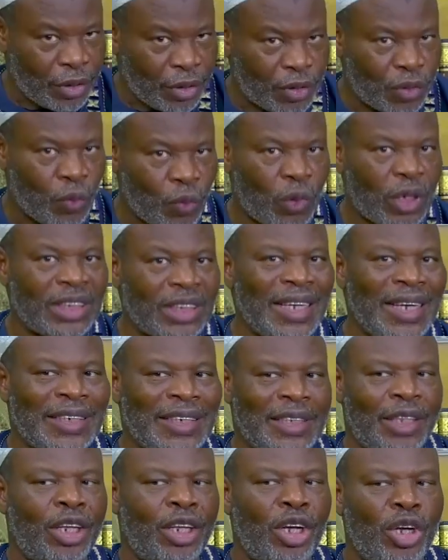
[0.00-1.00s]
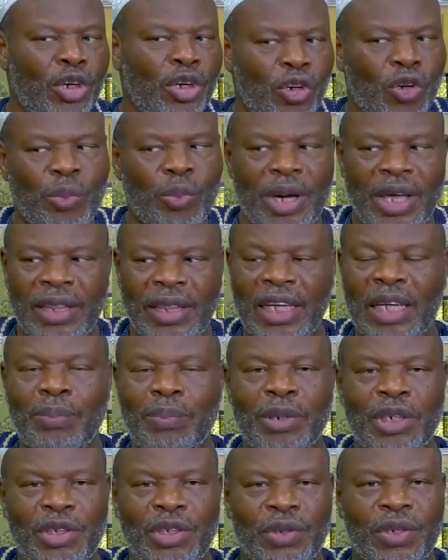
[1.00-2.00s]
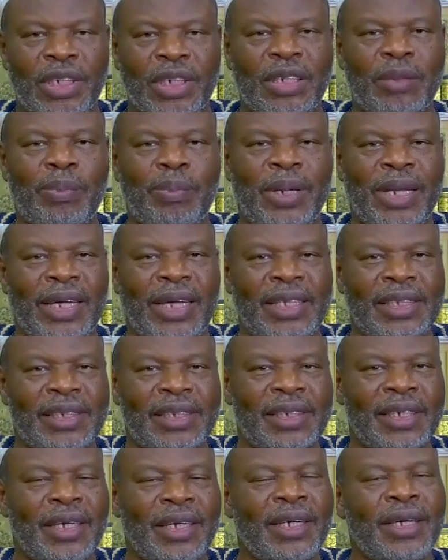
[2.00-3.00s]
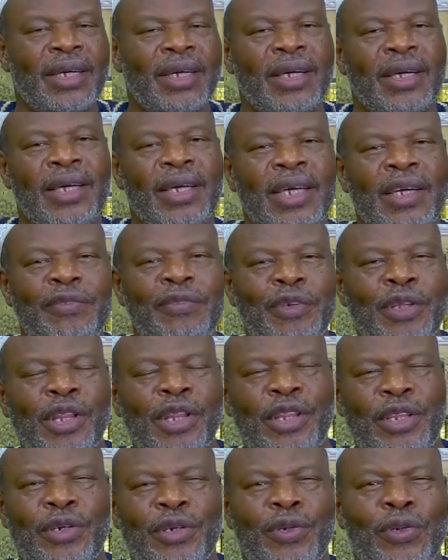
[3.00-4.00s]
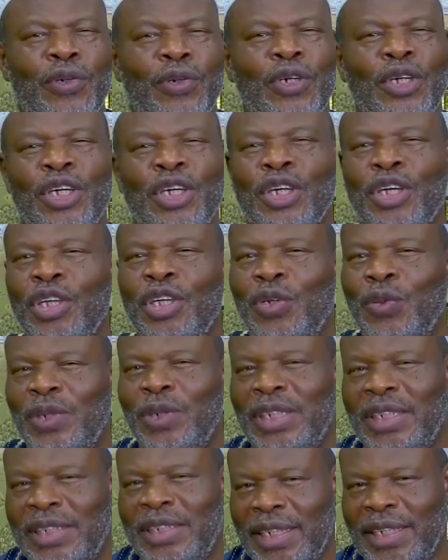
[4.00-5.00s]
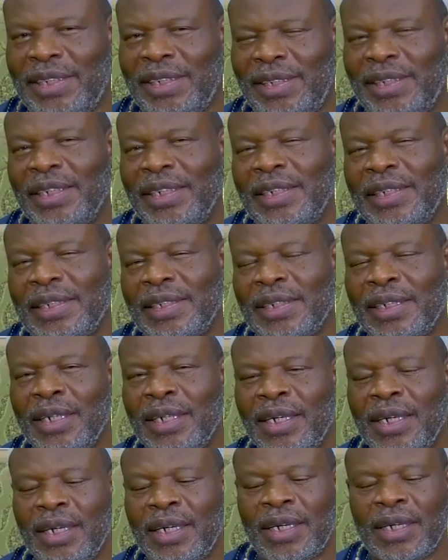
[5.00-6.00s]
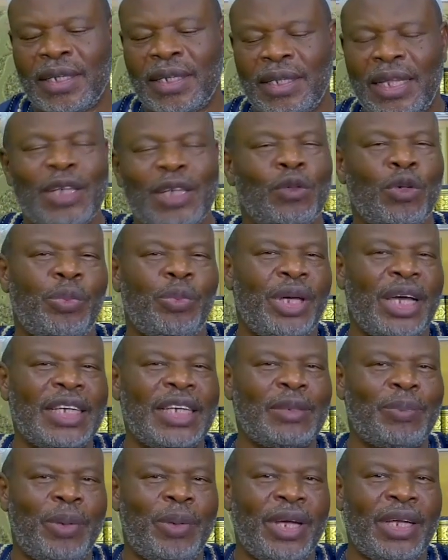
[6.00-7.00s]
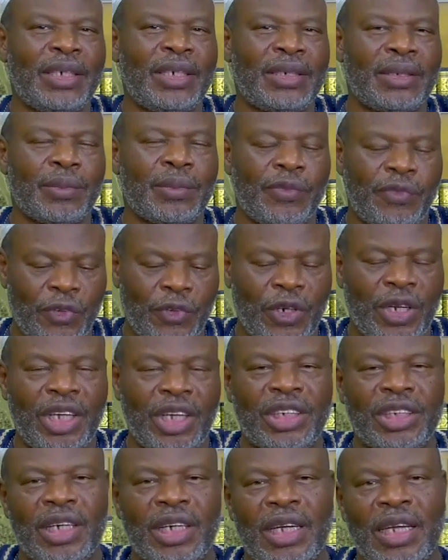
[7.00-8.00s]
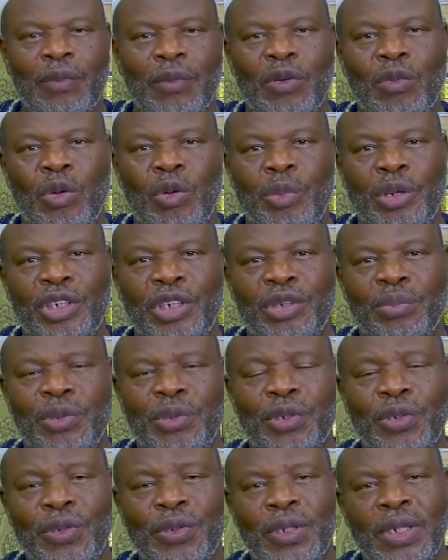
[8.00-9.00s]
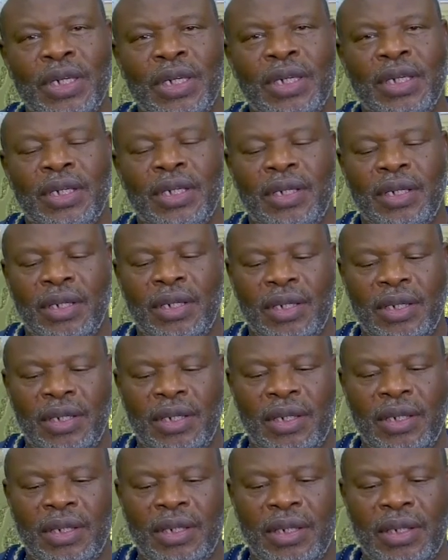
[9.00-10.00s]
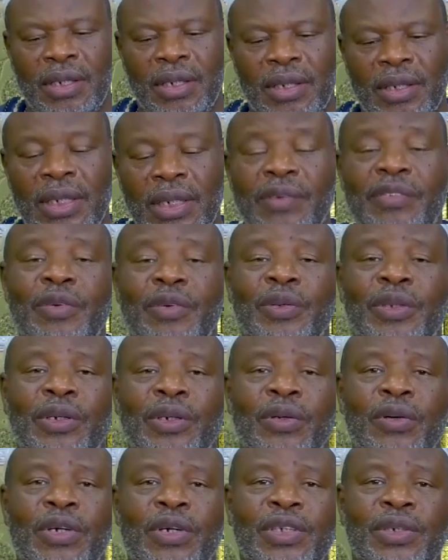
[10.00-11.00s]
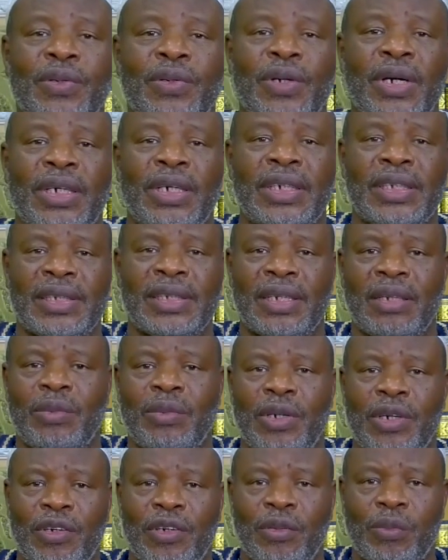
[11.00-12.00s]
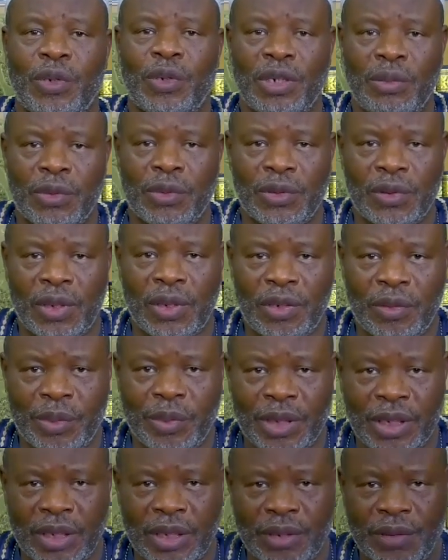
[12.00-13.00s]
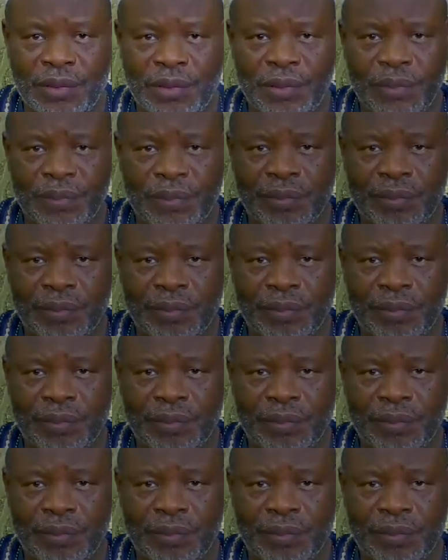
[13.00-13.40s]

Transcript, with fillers: to what is the norm in that particular place, even though you detest it. That will be explained fully, inshallah, when we meet tomorrow. Uh, living with the glorious Quran. Assalamu alaikum wa rahmatullahi wa barakatuh.